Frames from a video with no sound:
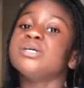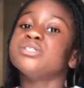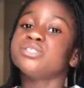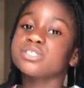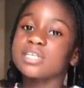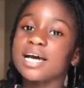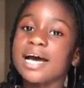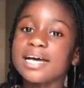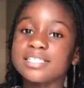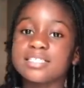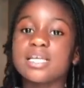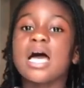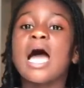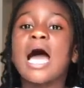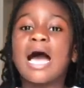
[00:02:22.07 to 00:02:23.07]
So guys,
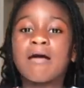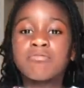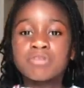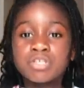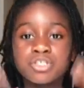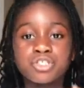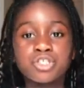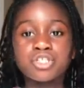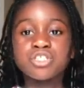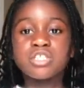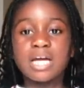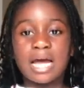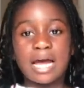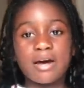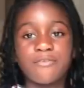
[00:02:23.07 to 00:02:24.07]
I'm going to show you
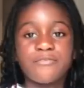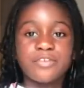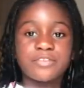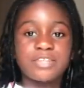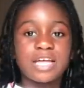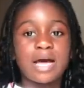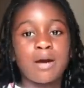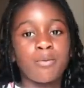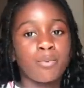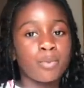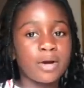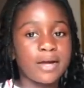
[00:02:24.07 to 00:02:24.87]
the outfit that I'm